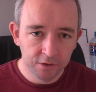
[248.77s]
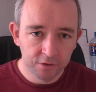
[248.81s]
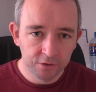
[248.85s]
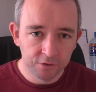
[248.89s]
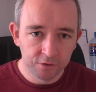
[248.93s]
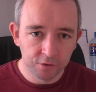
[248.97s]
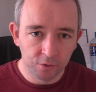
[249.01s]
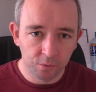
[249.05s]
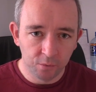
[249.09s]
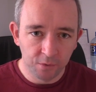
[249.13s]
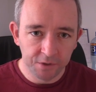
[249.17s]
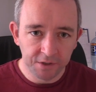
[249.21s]

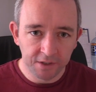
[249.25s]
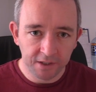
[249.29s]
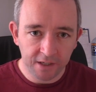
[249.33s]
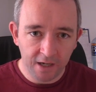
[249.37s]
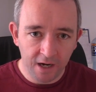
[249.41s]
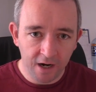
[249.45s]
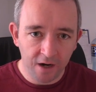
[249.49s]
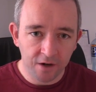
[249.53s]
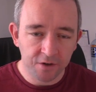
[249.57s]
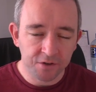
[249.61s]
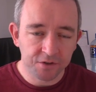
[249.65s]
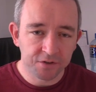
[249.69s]
So when the
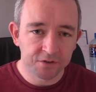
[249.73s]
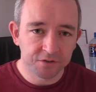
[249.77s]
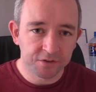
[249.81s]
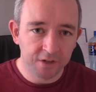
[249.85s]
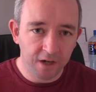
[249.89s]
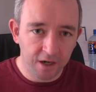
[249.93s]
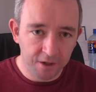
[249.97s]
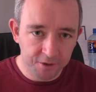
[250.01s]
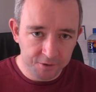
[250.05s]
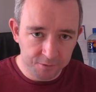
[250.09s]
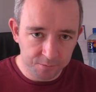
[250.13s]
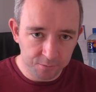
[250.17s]
car
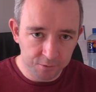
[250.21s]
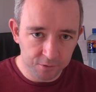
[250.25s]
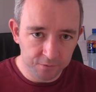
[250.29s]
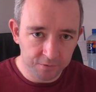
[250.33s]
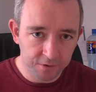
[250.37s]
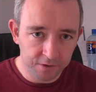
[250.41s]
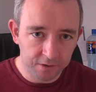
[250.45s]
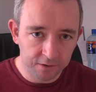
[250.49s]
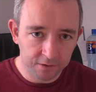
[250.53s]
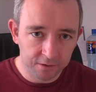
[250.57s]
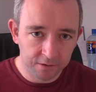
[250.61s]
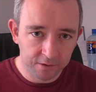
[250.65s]
starts
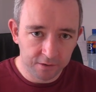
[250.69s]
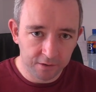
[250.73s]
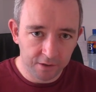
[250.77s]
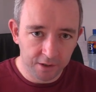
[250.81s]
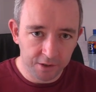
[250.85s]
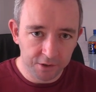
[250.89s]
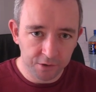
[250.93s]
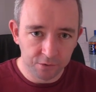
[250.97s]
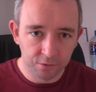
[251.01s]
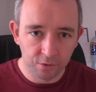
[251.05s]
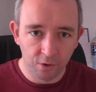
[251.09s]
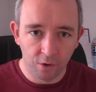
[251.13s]
moving
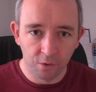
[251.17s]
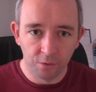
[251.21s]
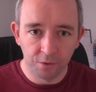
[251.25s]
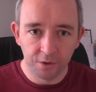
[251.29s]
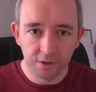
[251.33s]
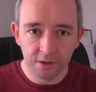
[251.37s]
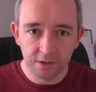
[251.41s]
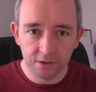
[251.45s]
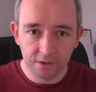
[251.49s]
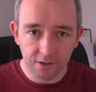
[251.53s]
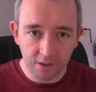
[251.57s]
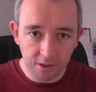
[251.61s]
and you're
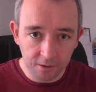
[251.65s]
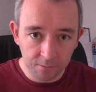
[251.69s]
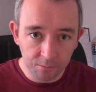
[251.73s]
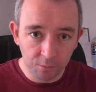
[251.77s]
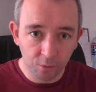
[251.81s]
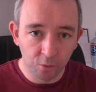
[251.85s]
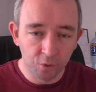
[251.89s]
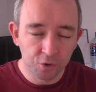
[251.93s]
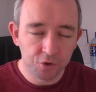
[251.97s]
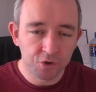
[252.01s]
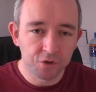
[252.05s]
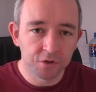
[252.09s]
already in
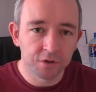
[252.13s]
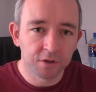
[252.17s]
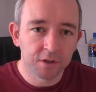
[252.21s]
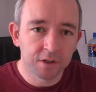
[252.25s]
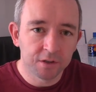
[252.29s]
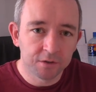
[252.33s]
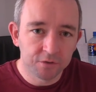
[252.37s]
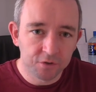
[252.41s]
motion,